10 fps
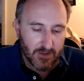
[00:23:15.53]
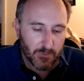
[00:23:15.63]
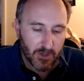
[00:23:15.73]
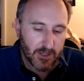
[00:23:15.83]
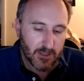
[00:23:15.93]

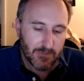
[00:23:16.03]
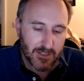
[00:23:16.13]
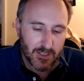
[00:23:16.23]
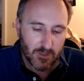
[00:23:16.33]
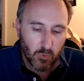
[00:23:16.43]
by
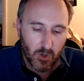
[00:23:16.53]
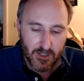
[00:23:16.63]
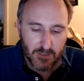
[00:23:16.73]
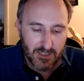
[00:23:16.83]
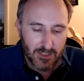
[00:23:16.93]
committing the worst
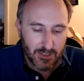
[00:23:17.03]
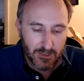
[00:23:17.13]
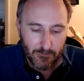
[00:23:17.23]
misdeeds.